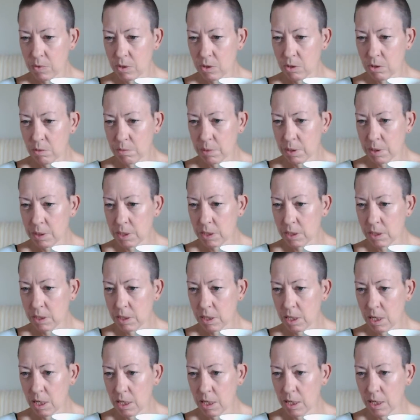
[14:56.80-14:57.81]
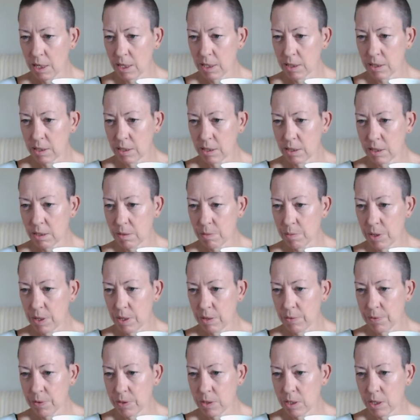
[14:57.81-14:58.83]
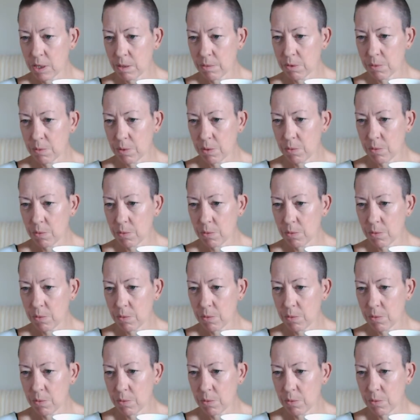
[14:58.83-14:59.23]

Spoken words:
Juma, cha-ching has disappeared a few times,